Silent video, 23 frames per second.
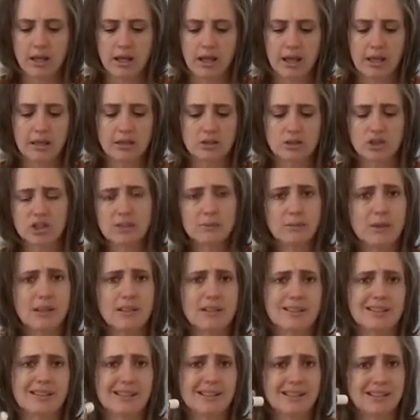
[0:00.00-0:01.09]
And just
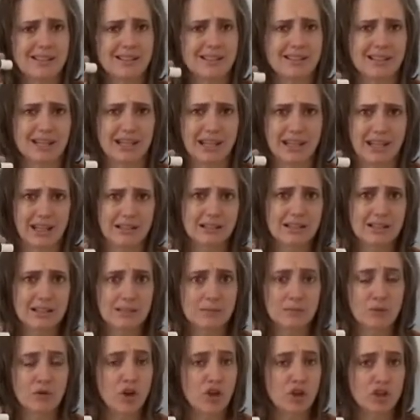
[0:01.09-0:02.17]
because this is the kids
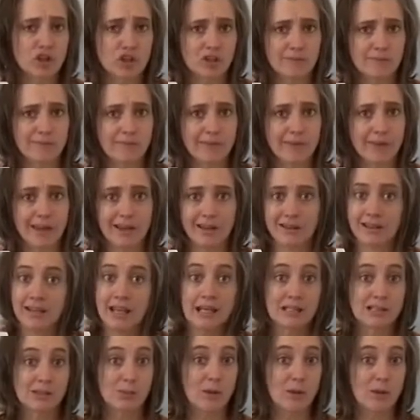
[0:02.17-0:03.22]
version, guess